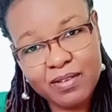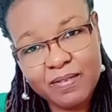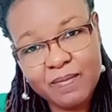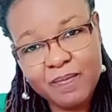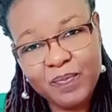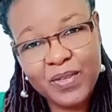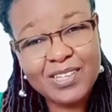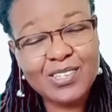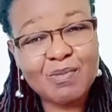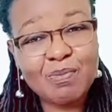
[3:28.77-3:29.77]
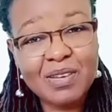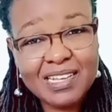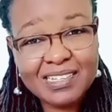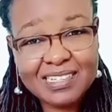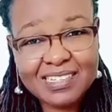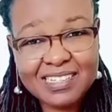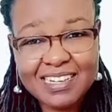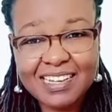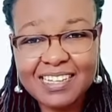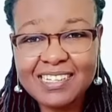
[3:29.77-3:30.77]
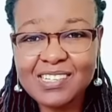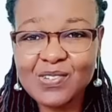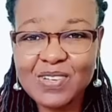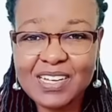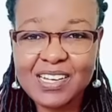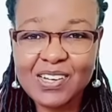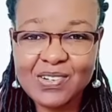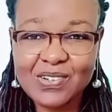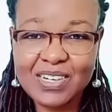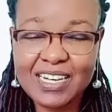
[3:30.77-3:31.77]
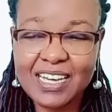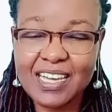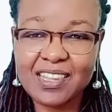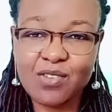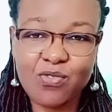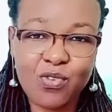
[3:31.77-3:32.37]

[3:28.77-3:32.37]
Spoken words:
So please, let us quickly look at the format